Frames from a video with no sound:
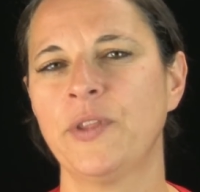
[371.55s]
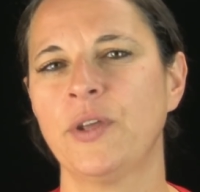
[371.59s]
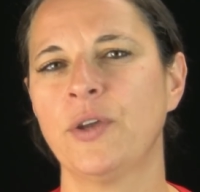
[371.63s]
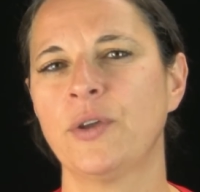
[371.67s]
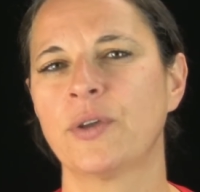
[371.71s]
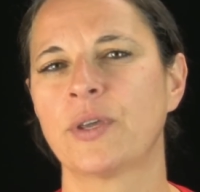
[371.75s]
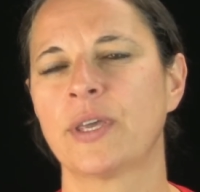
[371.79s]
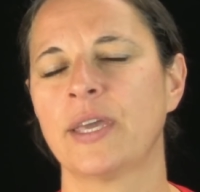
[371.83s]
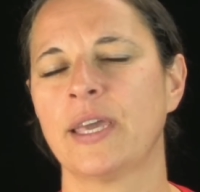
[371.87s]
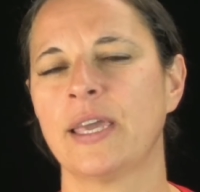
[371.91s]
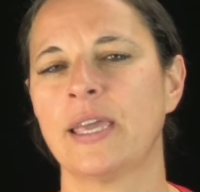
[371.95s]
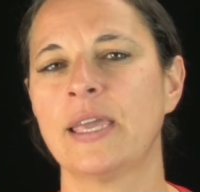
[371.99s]

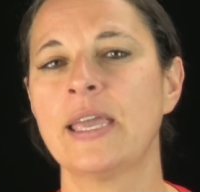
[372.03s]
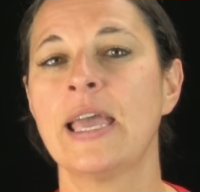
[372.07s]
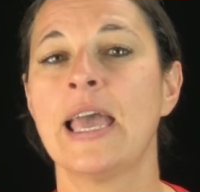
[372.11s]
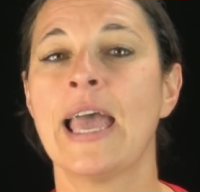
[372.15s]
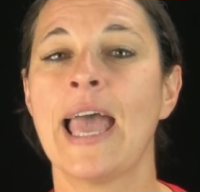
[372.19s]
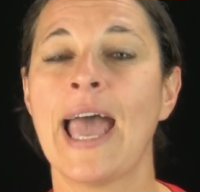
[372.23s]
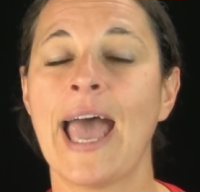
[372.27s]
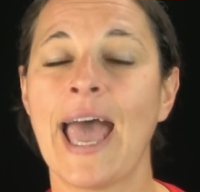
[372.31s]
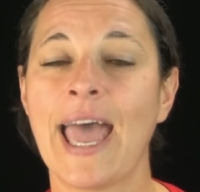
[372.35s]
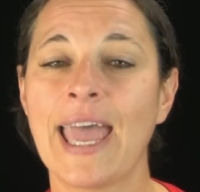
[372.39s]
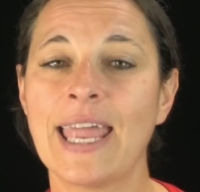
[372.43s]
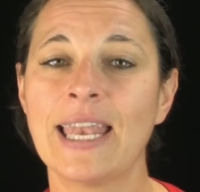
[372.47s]
okay,
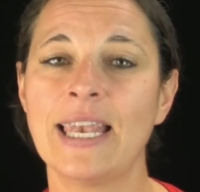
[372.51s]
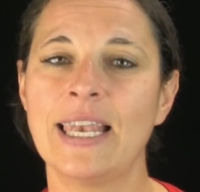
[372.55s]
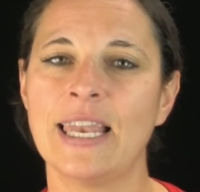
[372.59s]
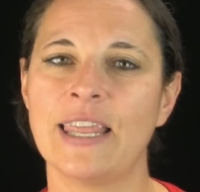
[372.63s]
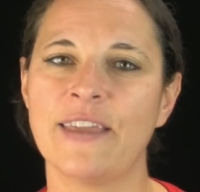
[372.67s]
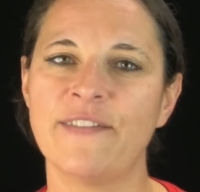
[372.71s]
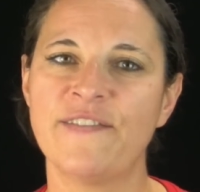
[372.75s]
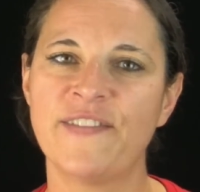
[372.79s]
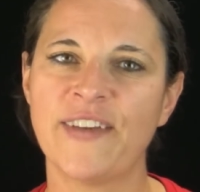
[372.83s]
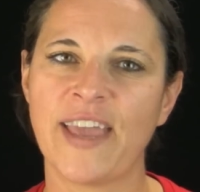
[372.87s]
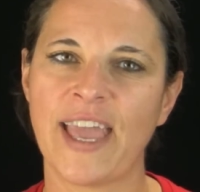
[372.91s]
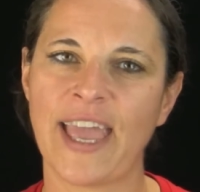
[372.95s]
and
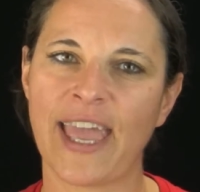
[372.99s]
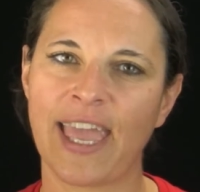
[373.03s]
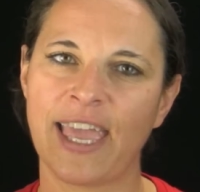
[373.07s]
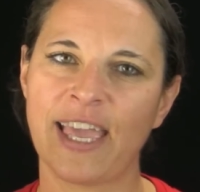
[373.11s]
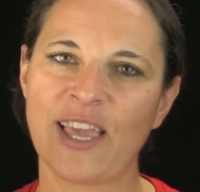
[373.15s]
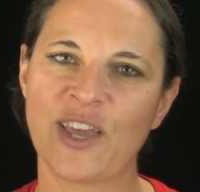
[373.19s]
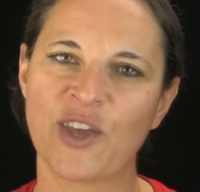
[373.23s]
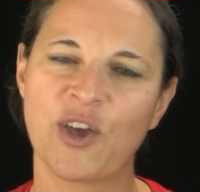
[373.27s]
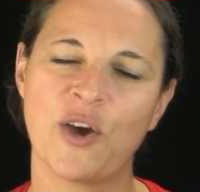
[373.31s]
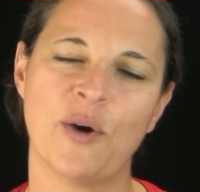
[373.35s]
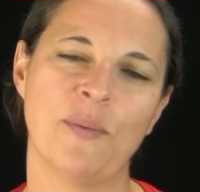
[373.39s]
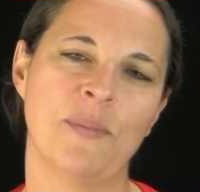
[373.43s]
leave
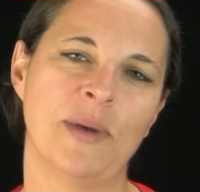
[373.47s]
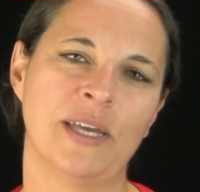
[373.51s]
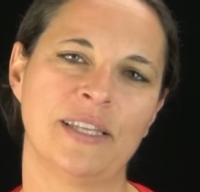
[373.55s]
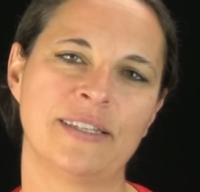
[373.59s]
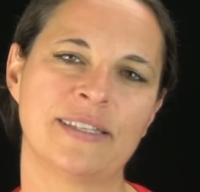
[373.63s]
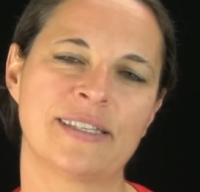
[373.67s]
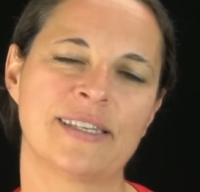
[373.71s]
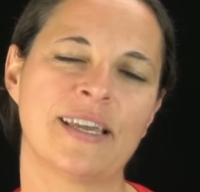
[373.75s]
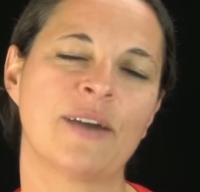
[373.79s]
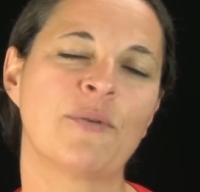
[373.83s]
a comment.